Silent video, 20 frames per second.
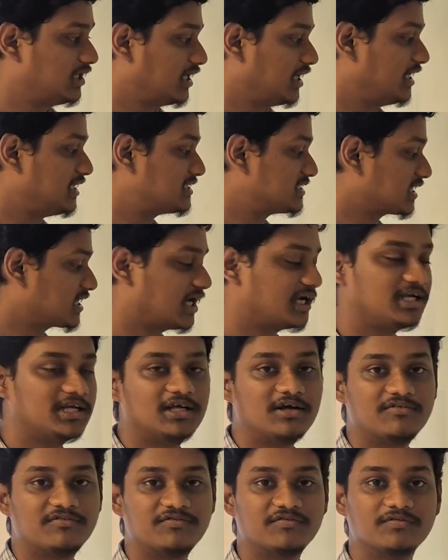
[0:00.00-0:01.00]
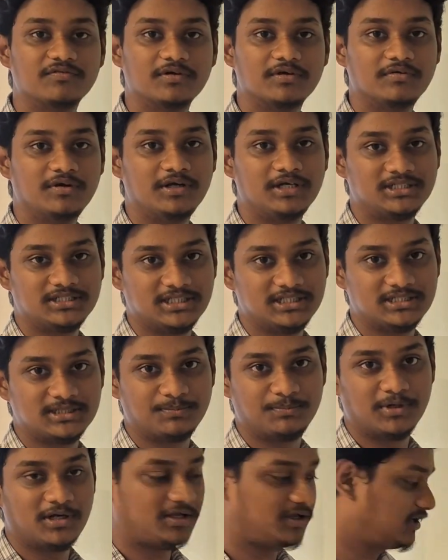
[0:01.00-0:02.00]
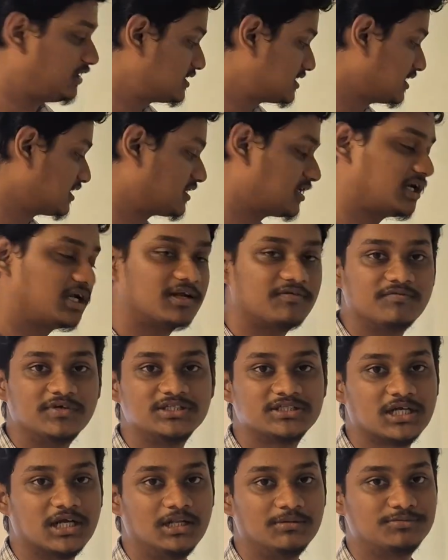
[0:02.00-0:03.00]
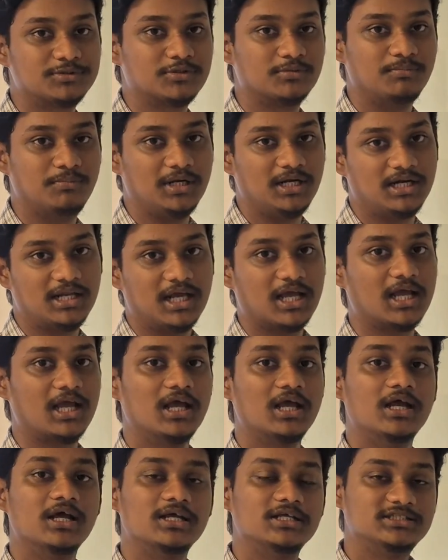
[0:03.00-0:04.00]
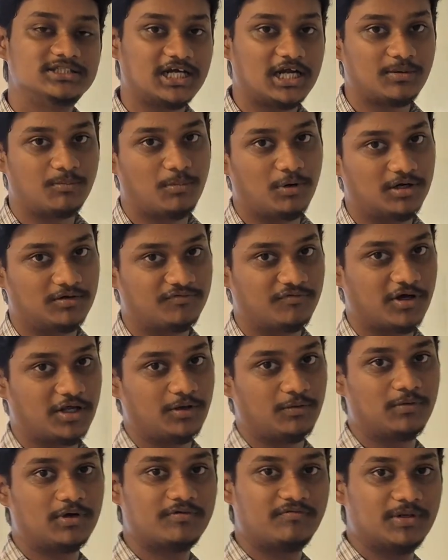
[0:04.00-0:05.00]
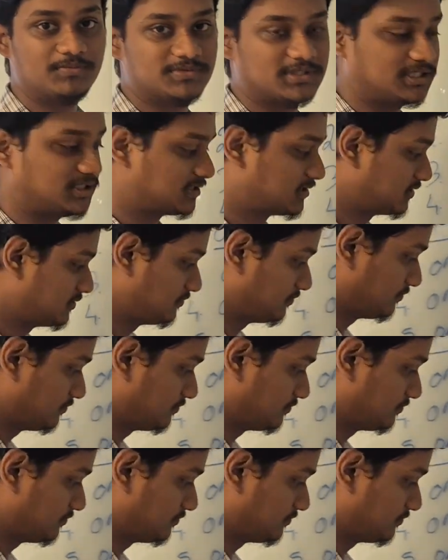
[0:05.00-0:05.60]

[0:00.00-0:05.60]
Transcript: It's a kind of it's a trigger which helps to build a chatbot for your websites.